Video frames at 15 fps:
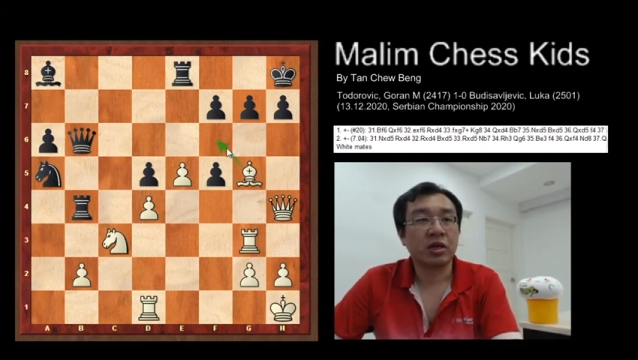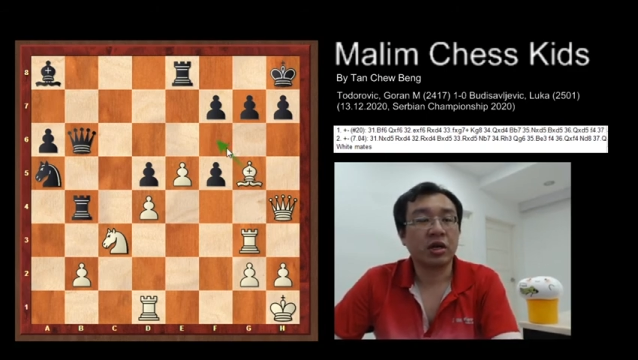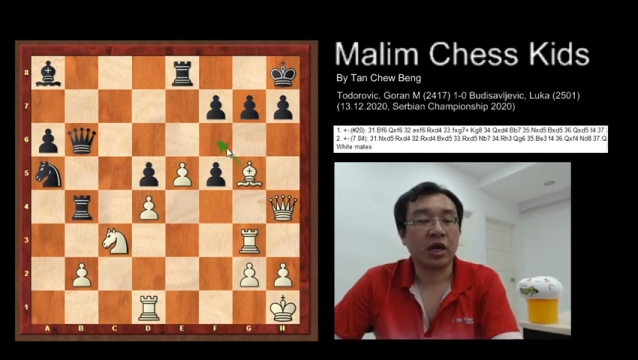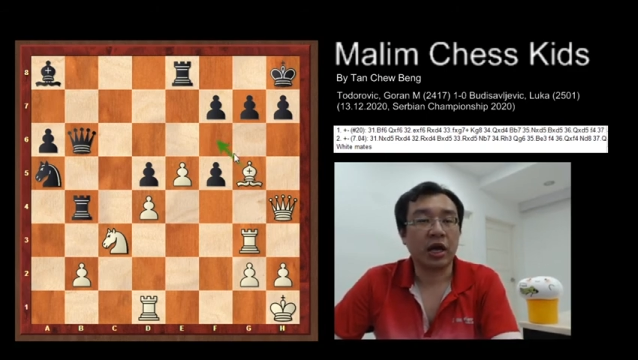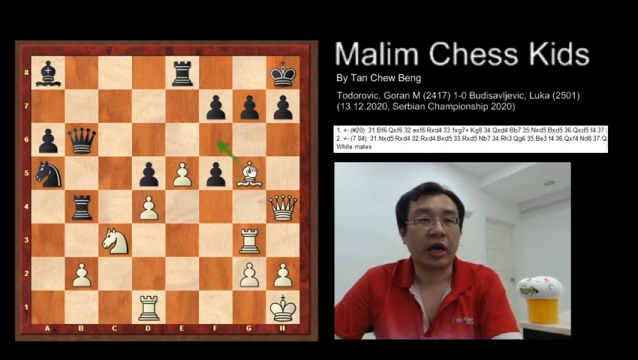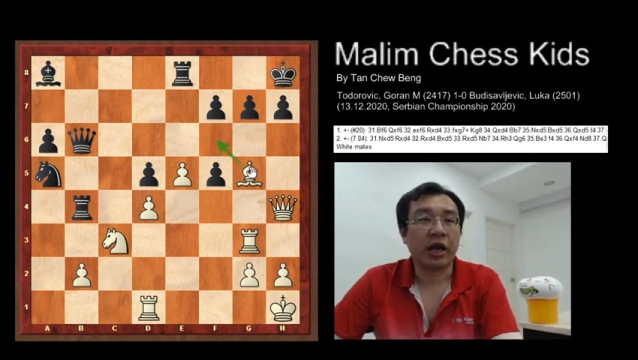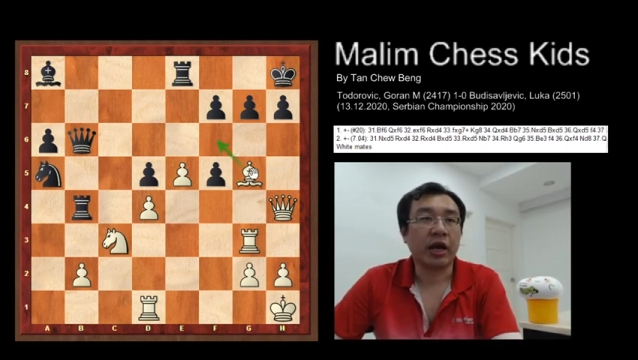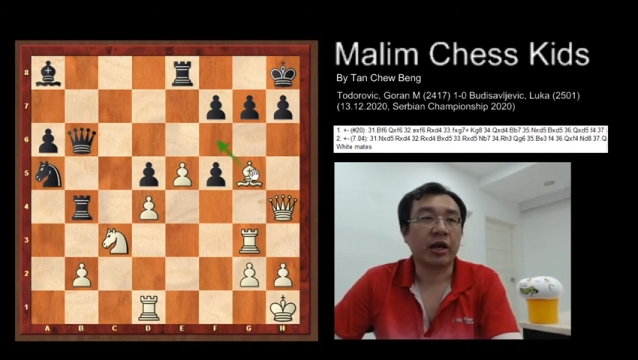
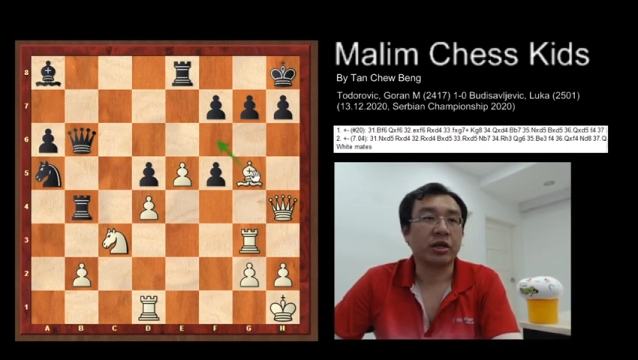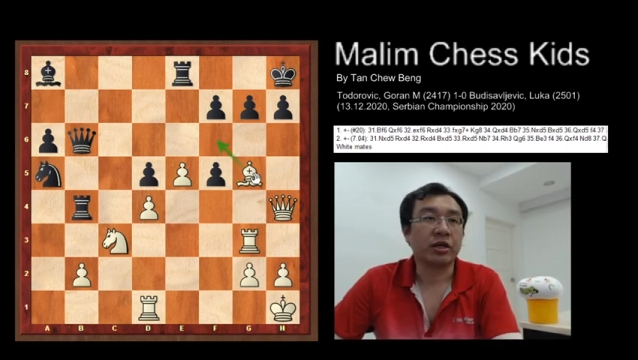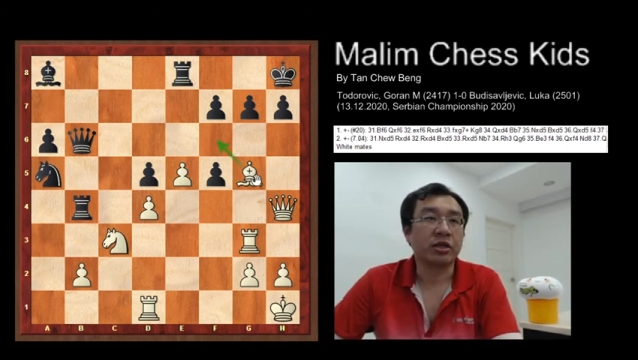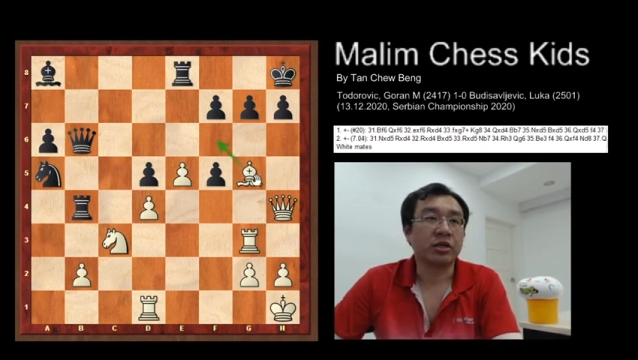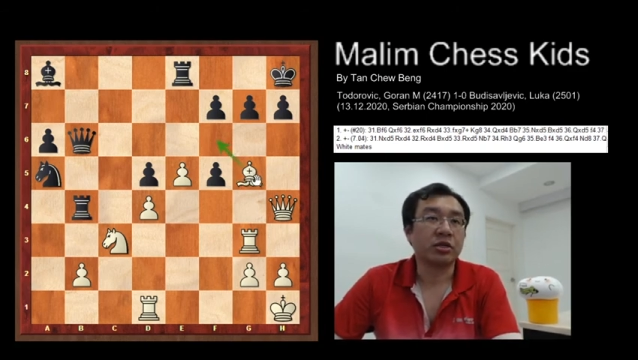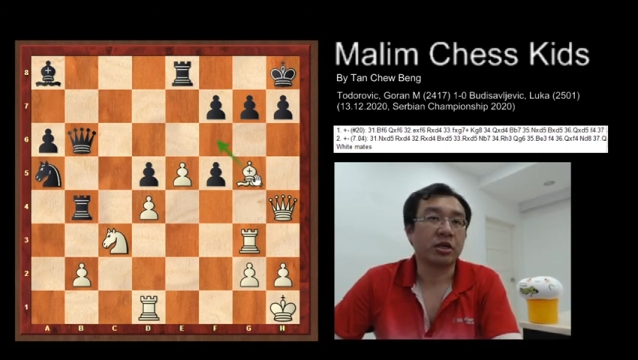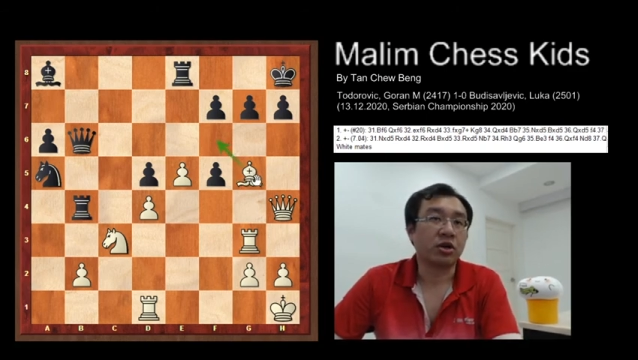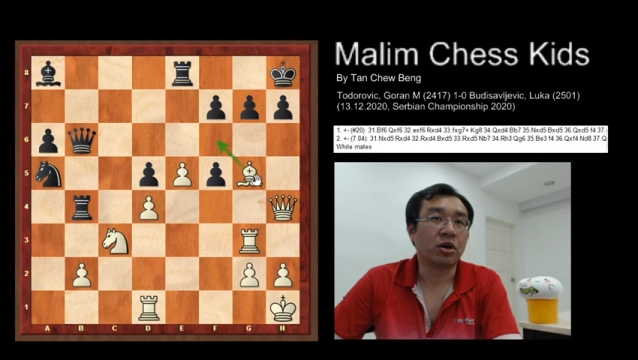and it's
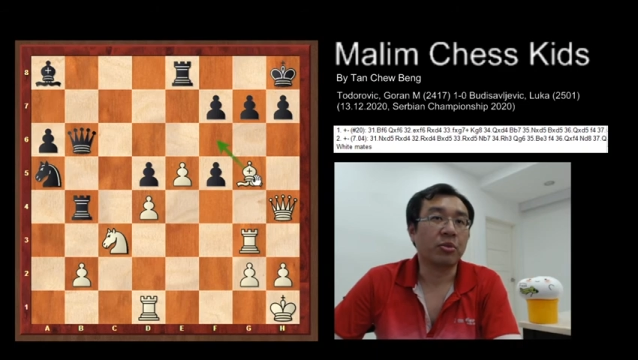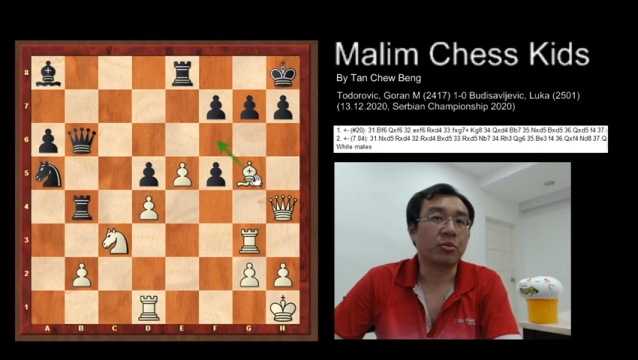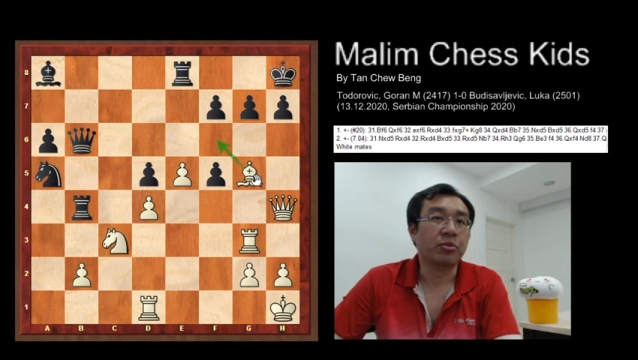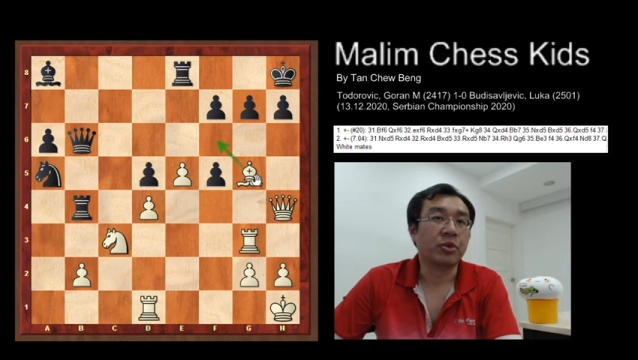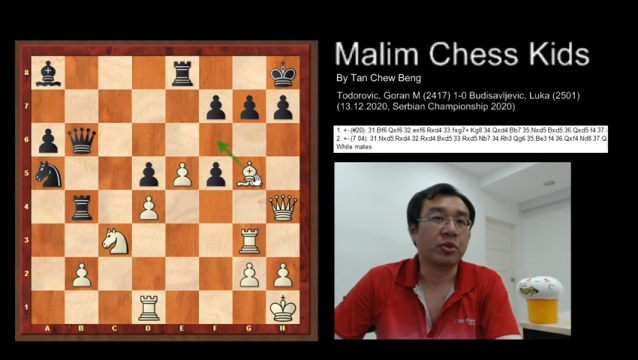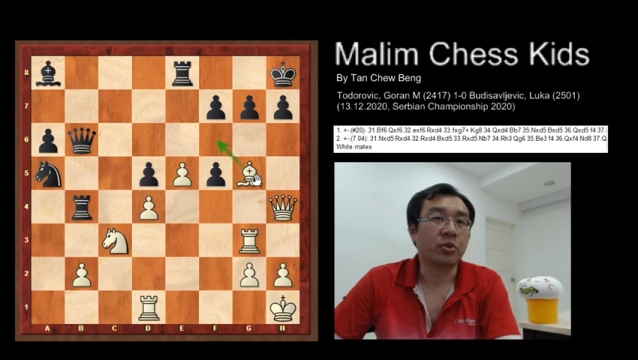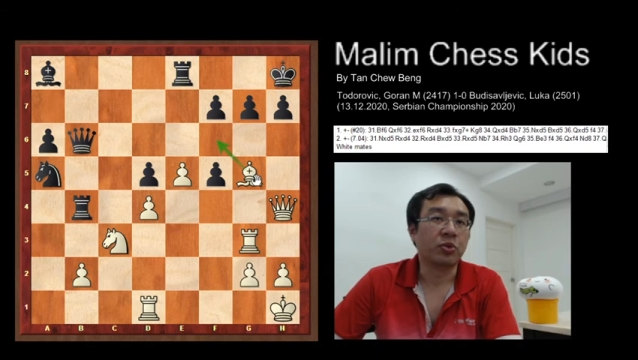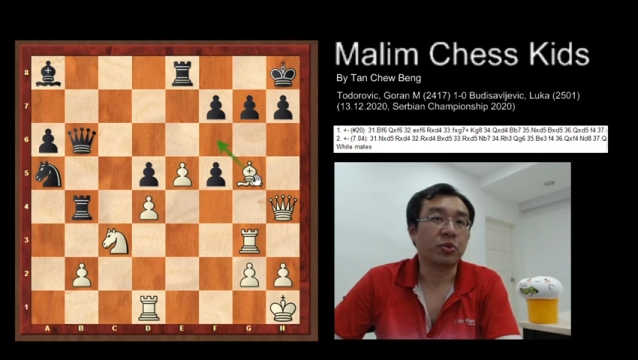a complete
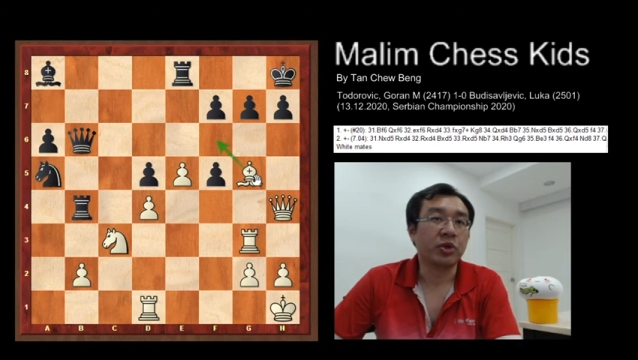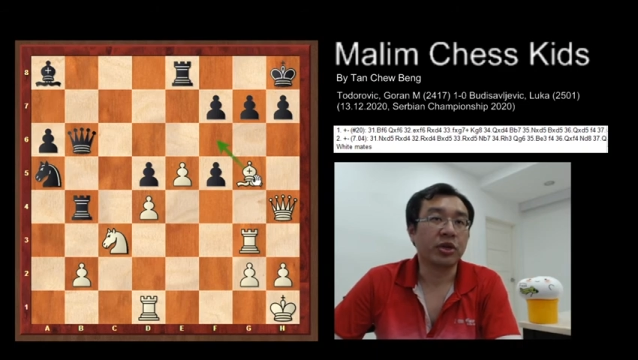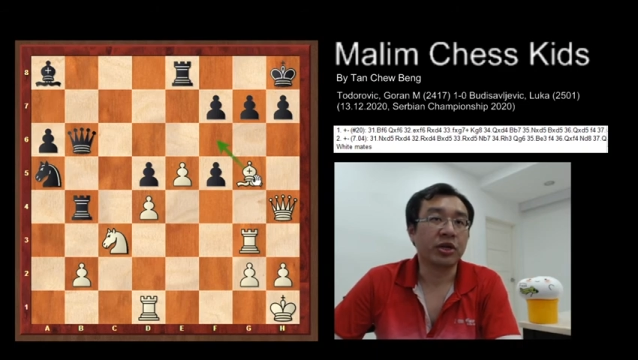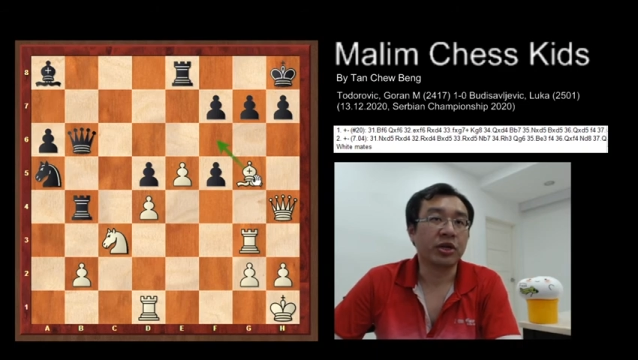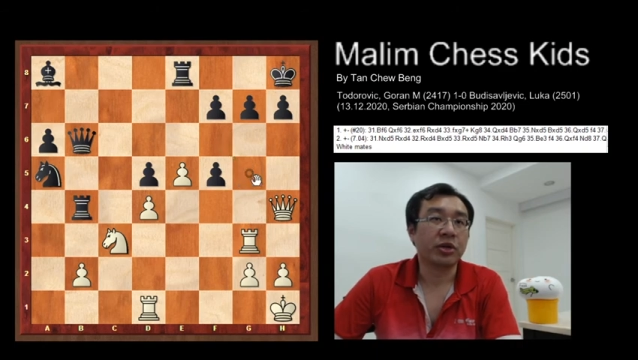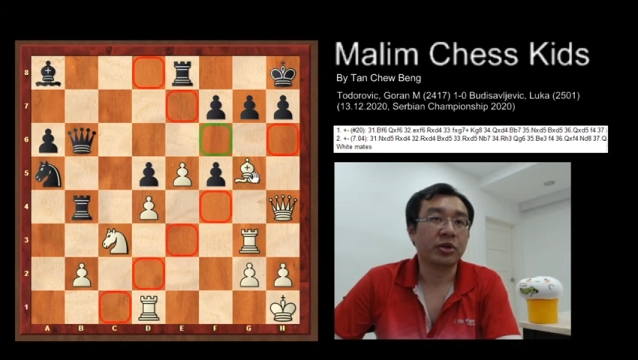winning.